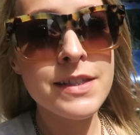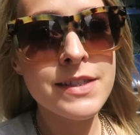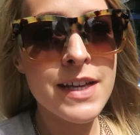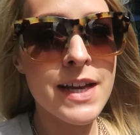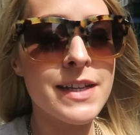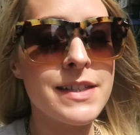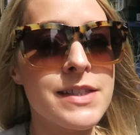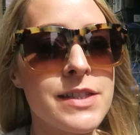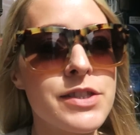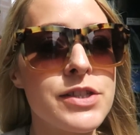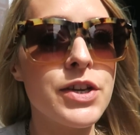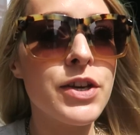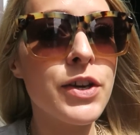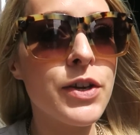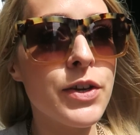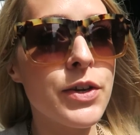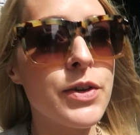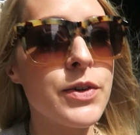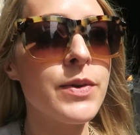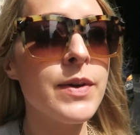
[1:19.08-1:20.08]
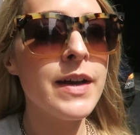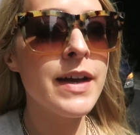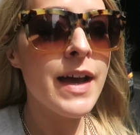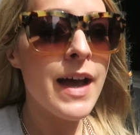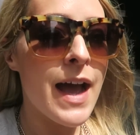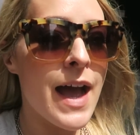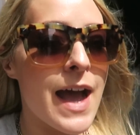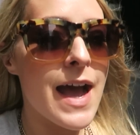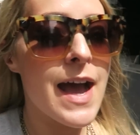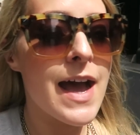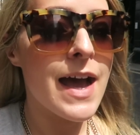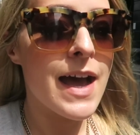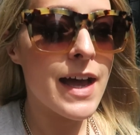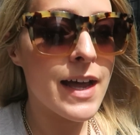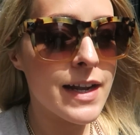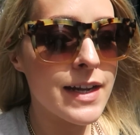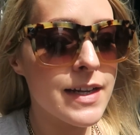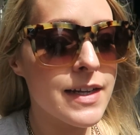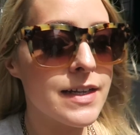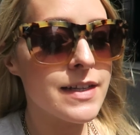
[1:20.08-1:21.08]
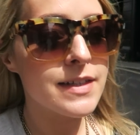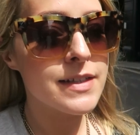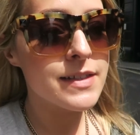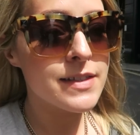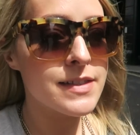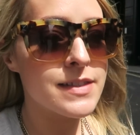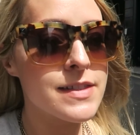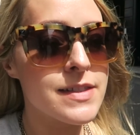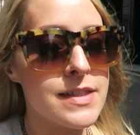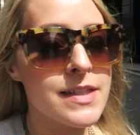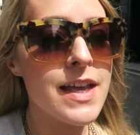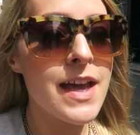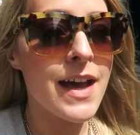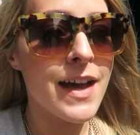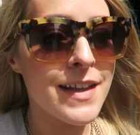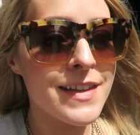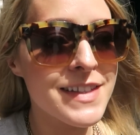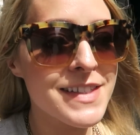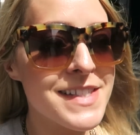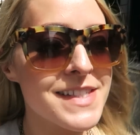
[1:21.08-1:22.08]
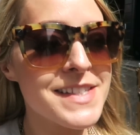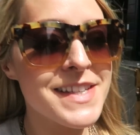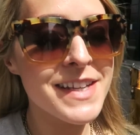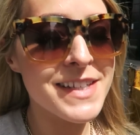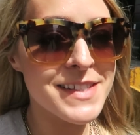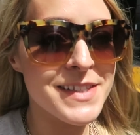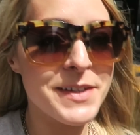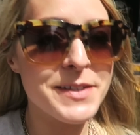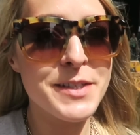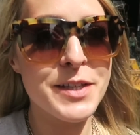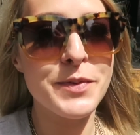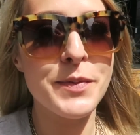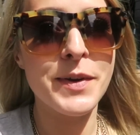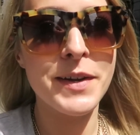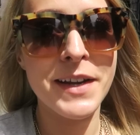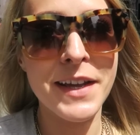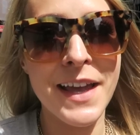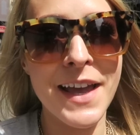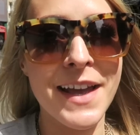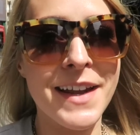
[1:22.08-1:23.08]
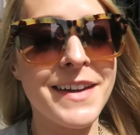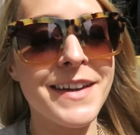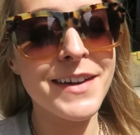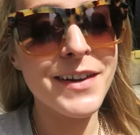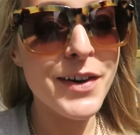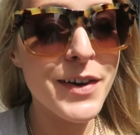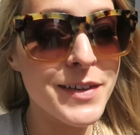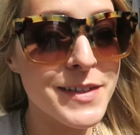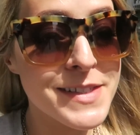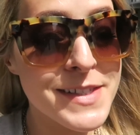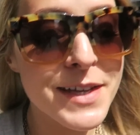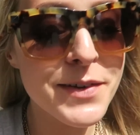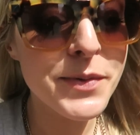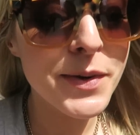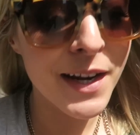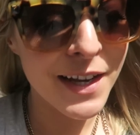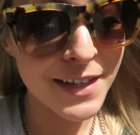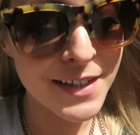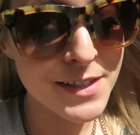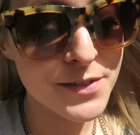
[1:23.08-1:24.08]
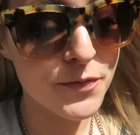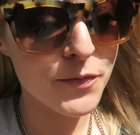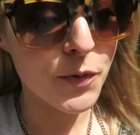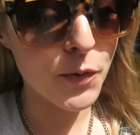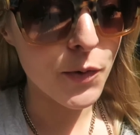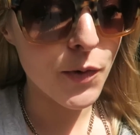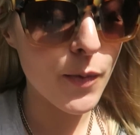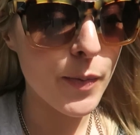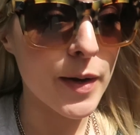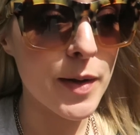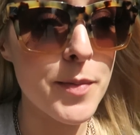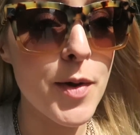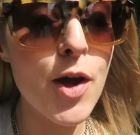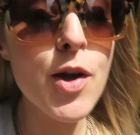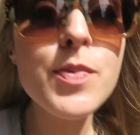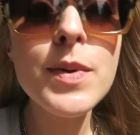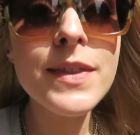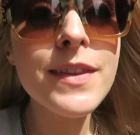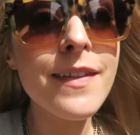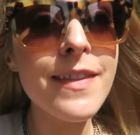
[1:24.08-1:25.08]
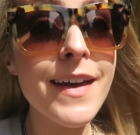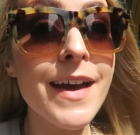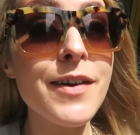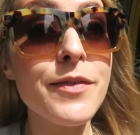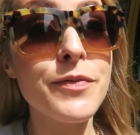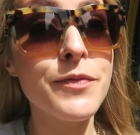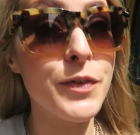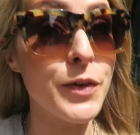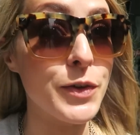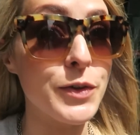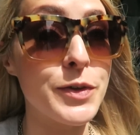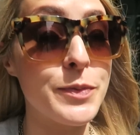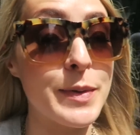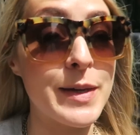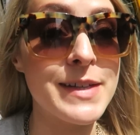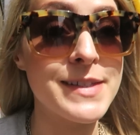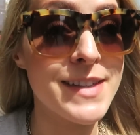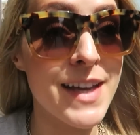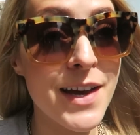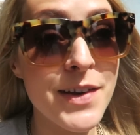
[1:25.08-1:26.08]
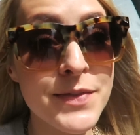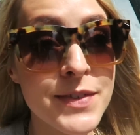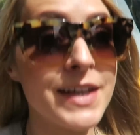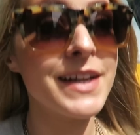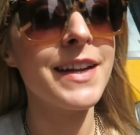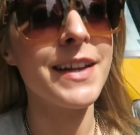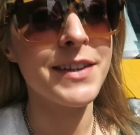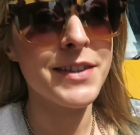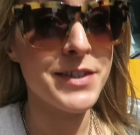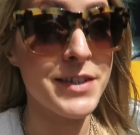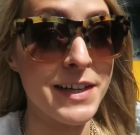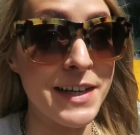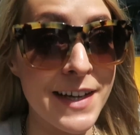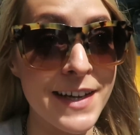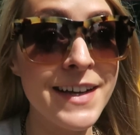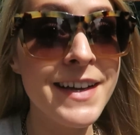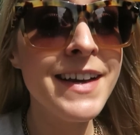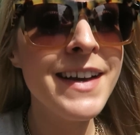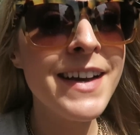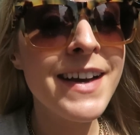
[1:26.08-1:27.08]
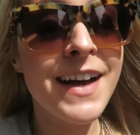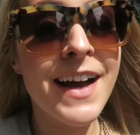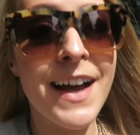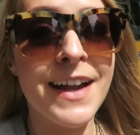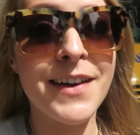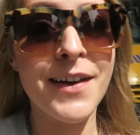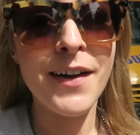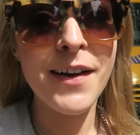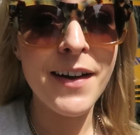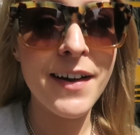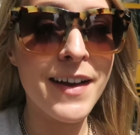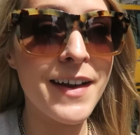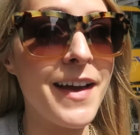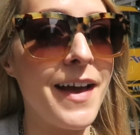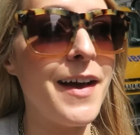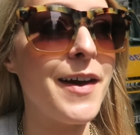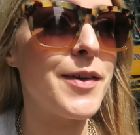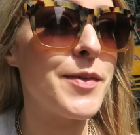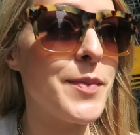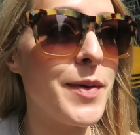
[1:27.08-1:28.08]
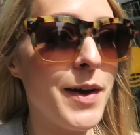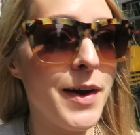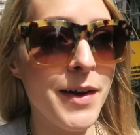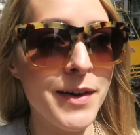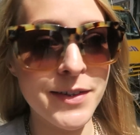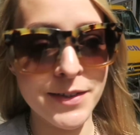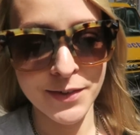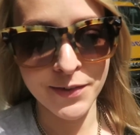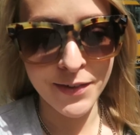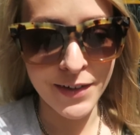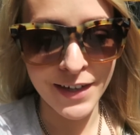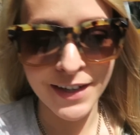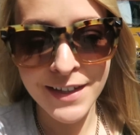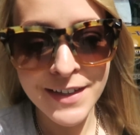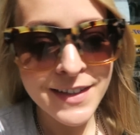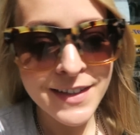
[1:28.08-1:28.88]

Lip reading: 10 to 2. And yeah, this is an exciting one. Again, can't say what it is for, but I'm hoping that they have food because I haven't had lunch yet and I am hungry.